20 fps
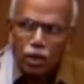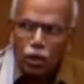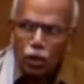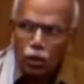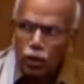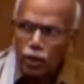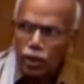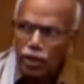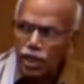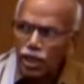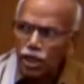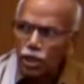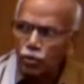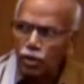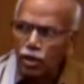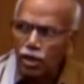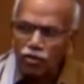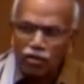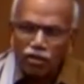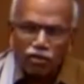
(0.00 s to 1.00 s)
look, each
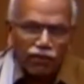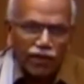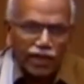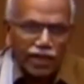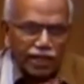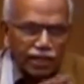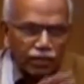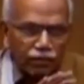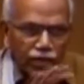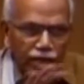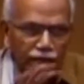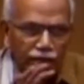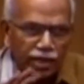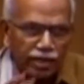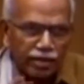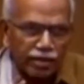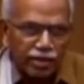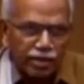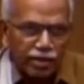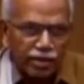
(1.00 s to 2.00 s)
one of us fighting one
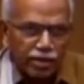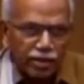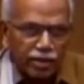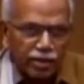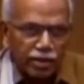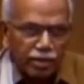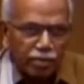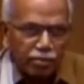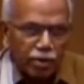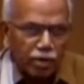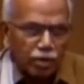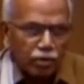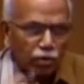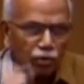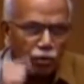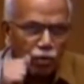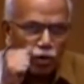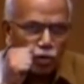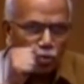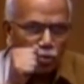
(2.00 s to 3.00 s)
another because
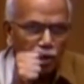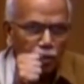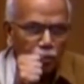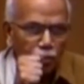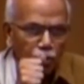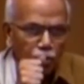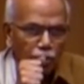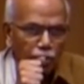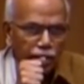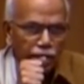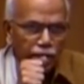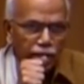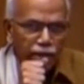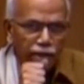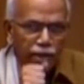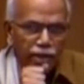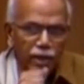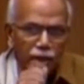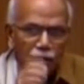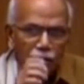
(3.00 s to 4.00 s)
we want to make more money.
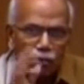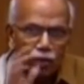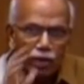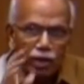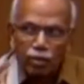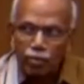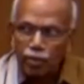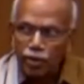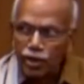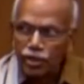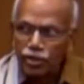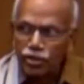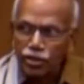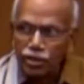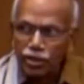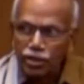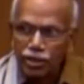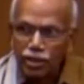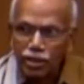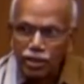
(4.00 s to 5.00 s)
We will be rich.